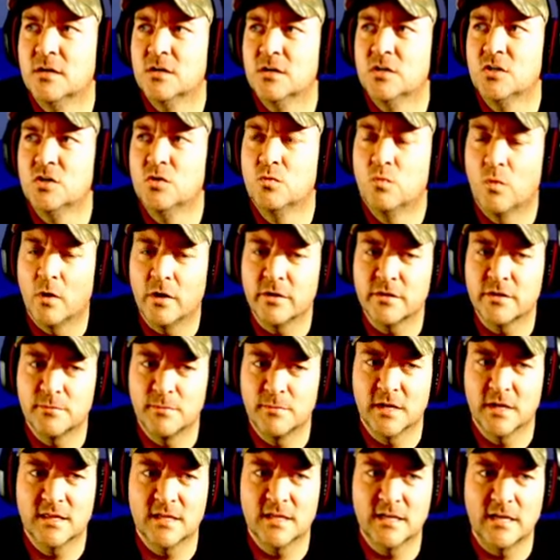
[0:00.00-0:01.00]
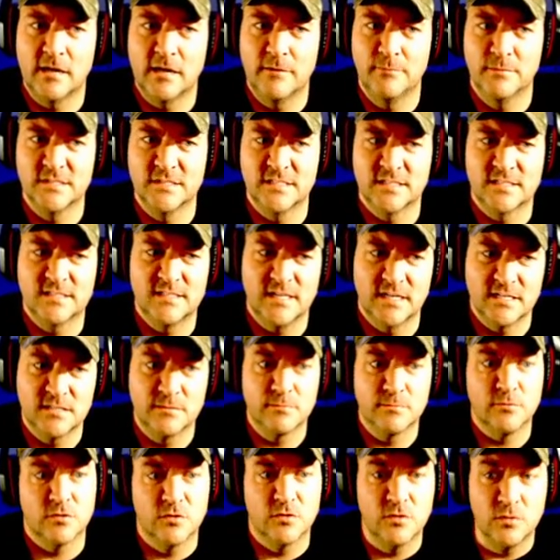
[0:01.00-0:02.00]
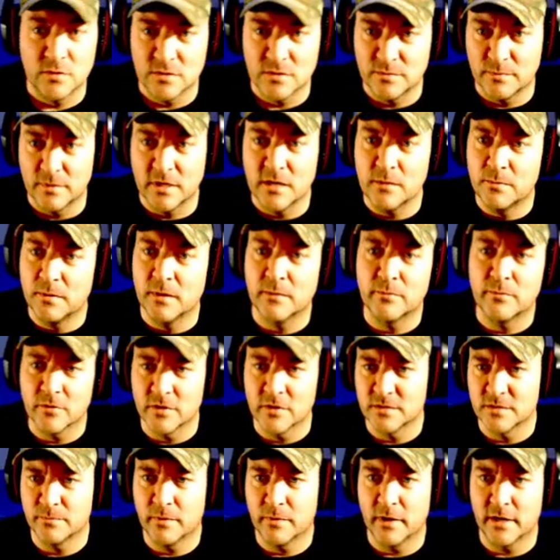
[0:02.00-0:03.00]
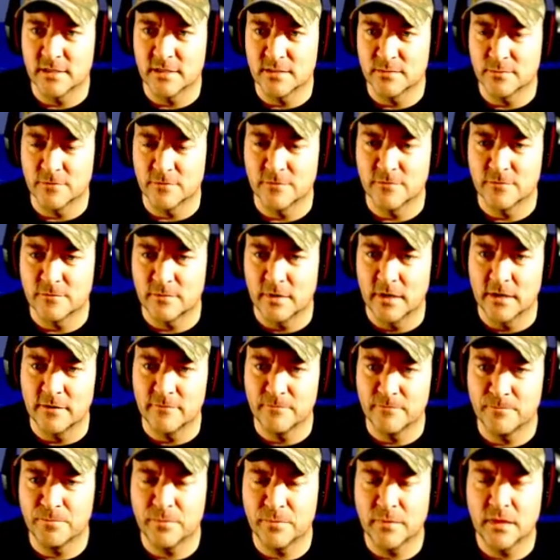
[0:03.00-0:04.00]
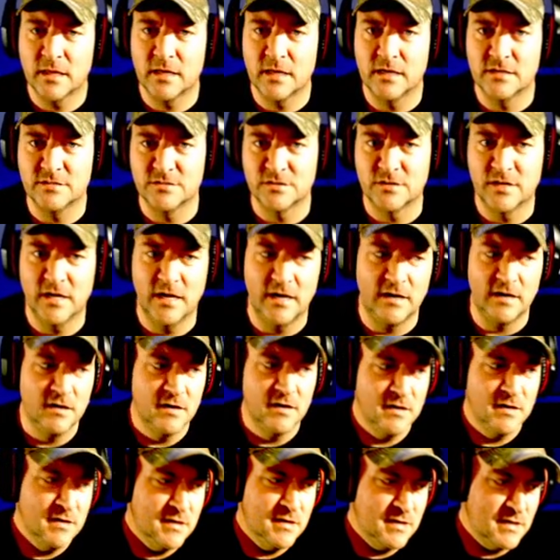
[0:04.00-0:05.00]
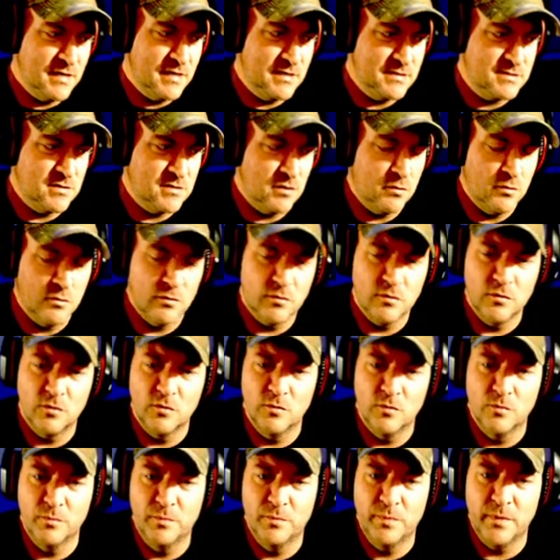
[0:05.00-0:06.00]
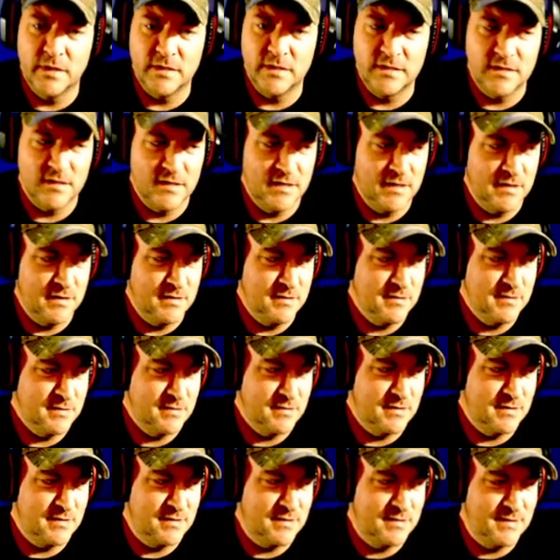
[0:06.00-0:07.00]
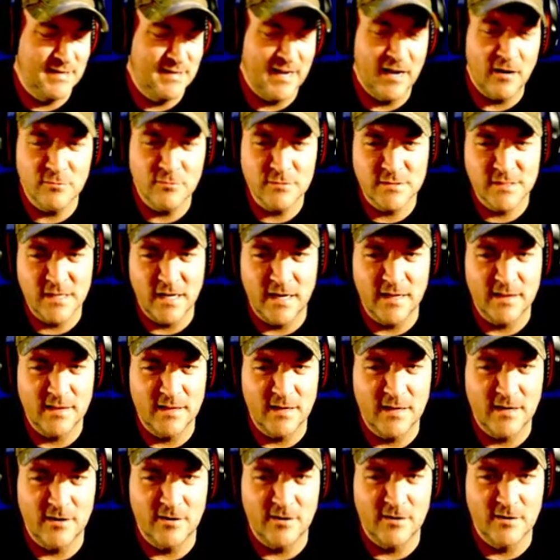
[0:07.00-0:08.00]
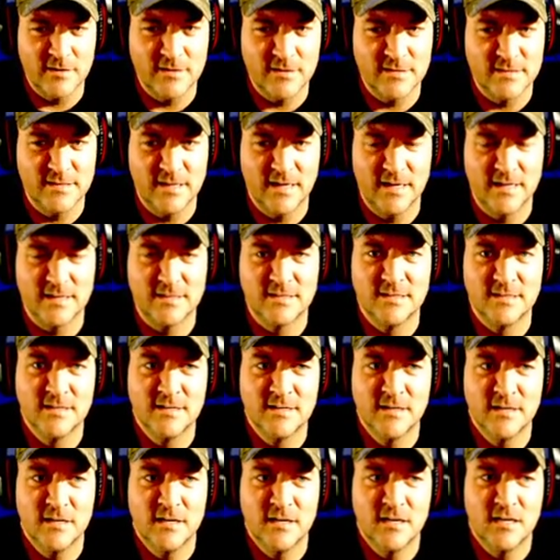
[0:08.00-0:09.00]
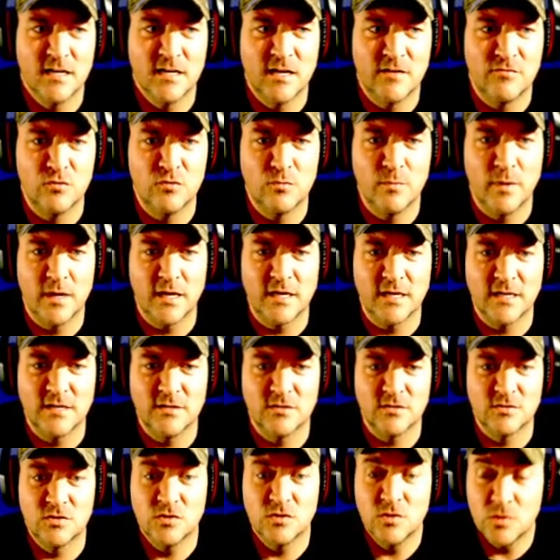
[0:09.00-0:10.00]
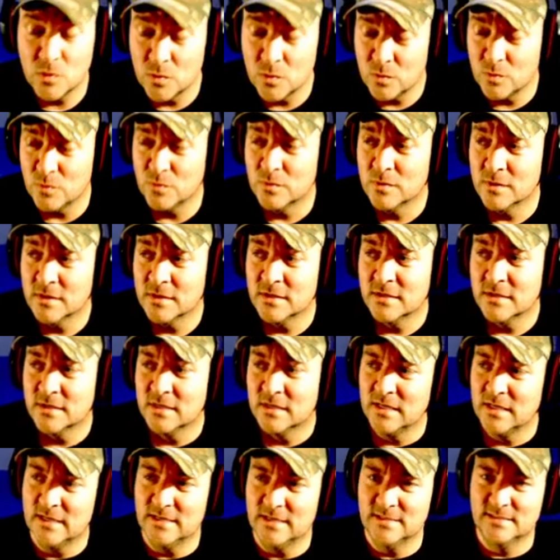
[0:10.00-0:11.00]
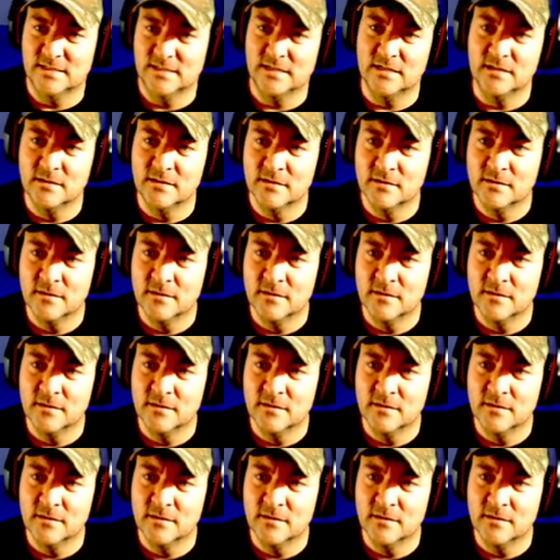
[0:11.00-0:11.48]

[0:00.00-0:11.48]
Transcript: you want to make the game as accessible to as many people as possible, right? As you can. And so, but the downside there is that if you make it too easy,